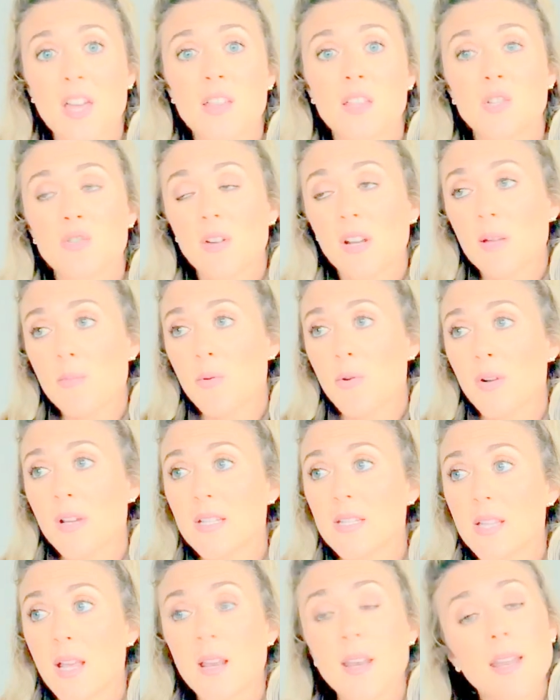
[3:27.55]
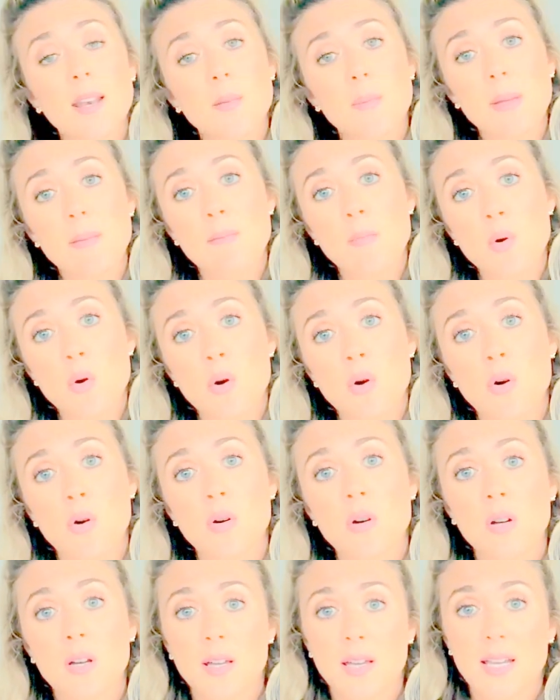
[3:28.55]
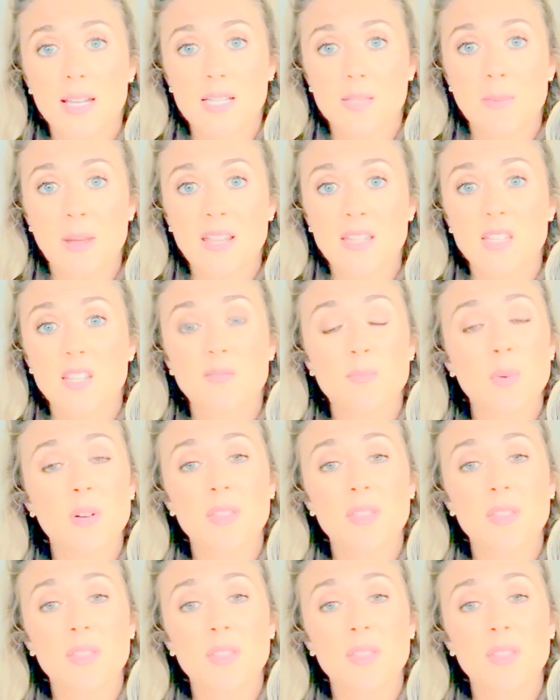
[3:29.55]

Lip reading: The trigger point's a little bit more expensive,